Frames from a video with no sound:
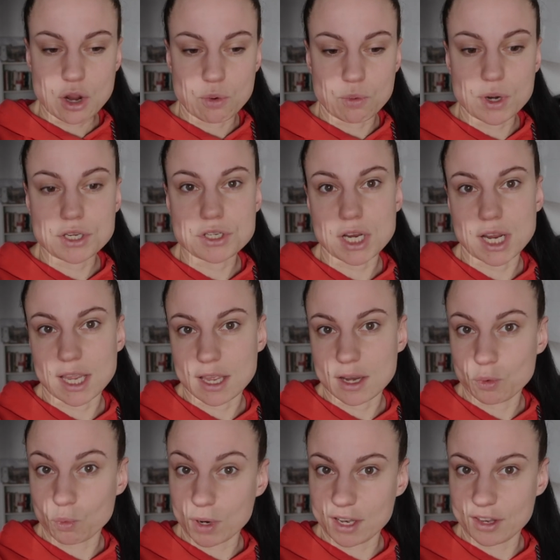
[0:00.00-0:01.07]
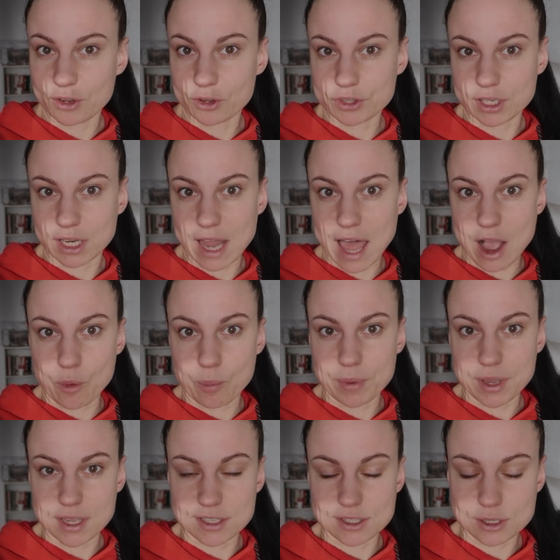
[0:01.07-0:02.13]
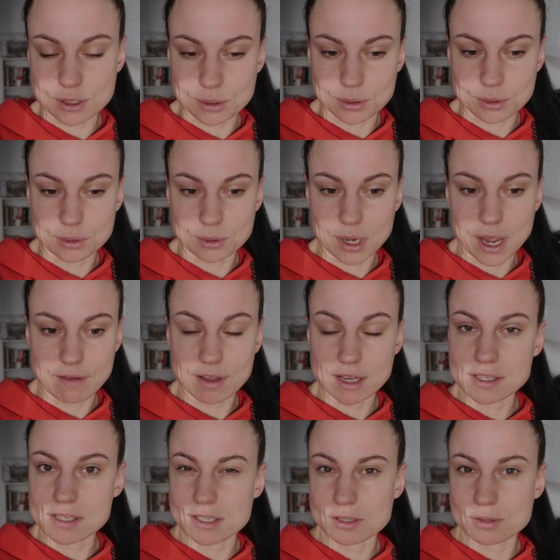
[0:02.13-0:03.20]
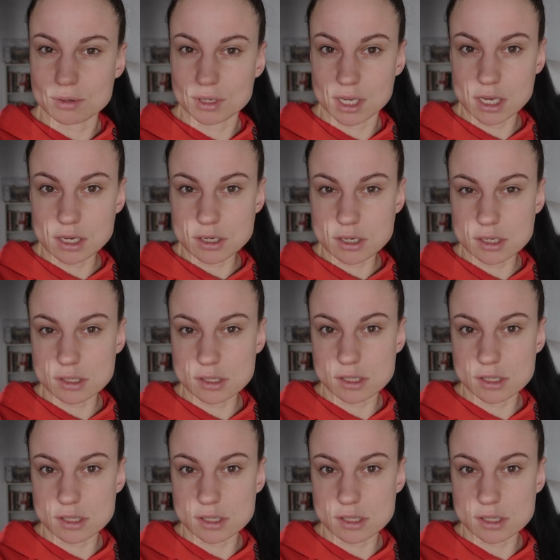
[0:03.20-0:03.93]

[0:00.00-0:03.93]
which again will not allow me to have access to a kitchen.